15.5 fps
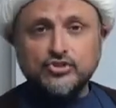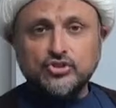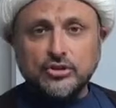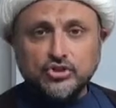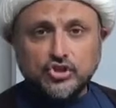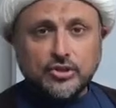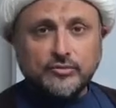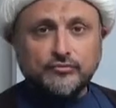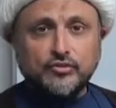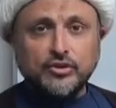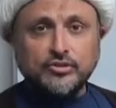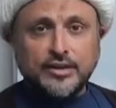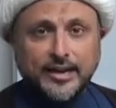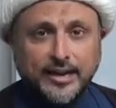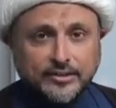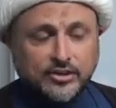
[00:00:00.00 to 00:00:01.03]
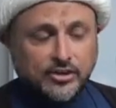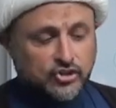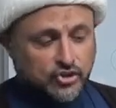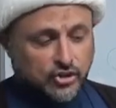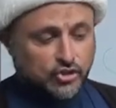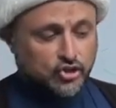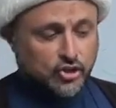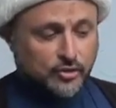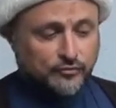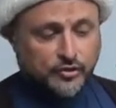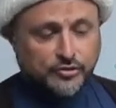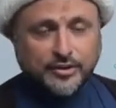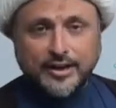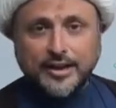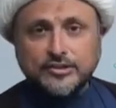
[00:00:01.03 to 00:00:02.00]
searching for the
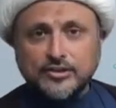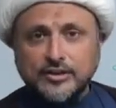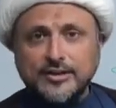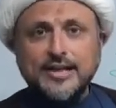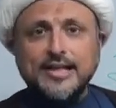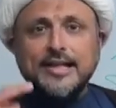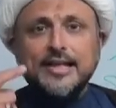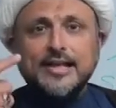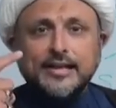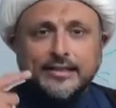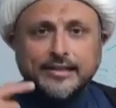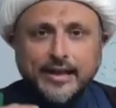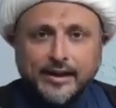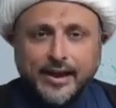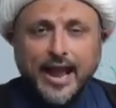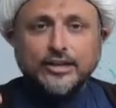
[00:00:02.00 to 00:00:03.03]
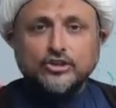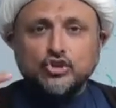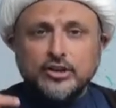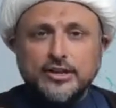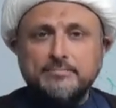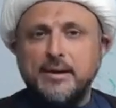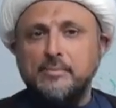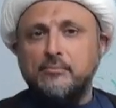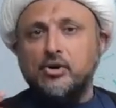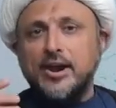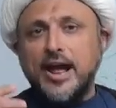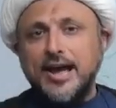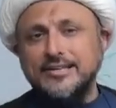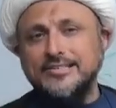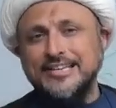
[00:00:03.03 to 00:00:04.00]
letter. They're actually
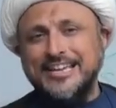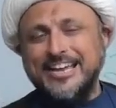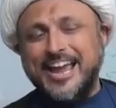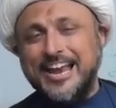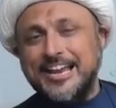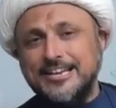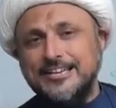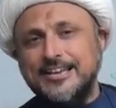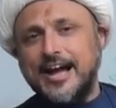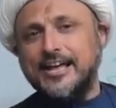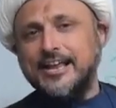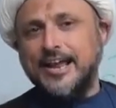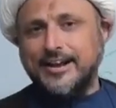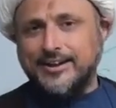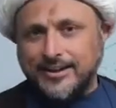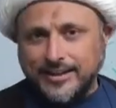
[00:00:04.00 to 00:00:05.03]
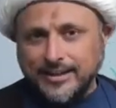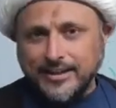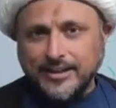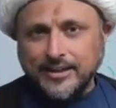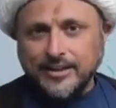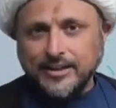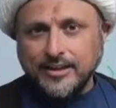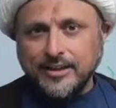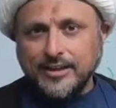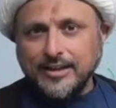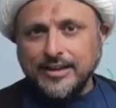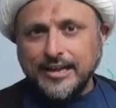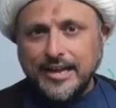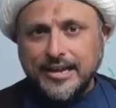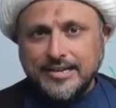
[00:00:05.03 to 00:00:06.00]
memorizing indirectly.
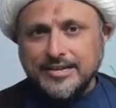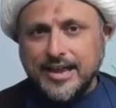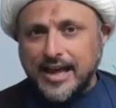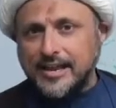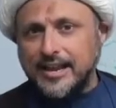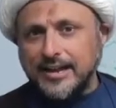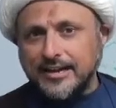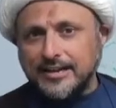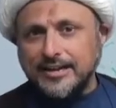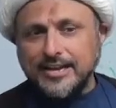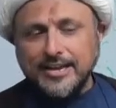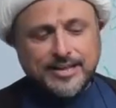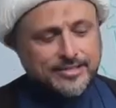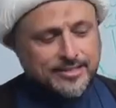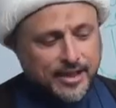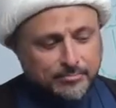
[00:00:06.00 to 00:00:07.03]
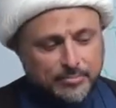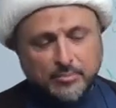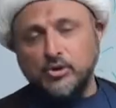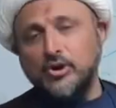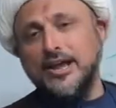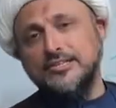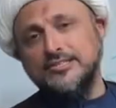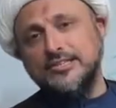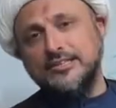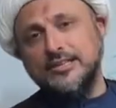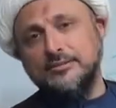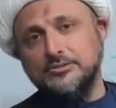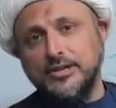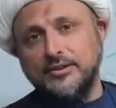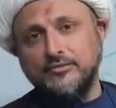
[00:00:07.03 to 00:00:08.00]
Indirectly, they're memorizing
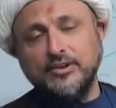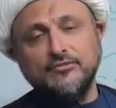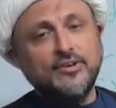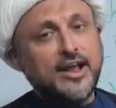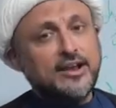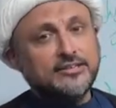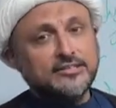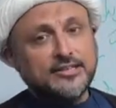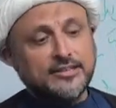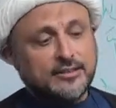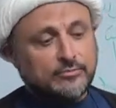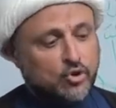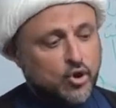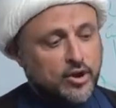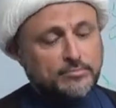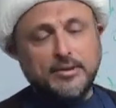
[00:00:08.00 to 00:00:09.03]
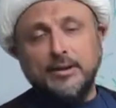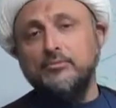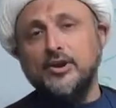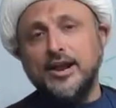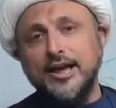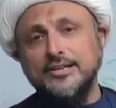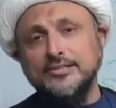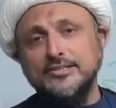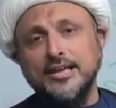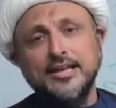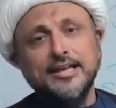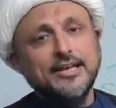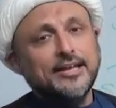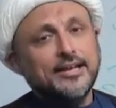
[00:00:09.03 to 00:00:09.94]
themselves. If I tell them go and memorize,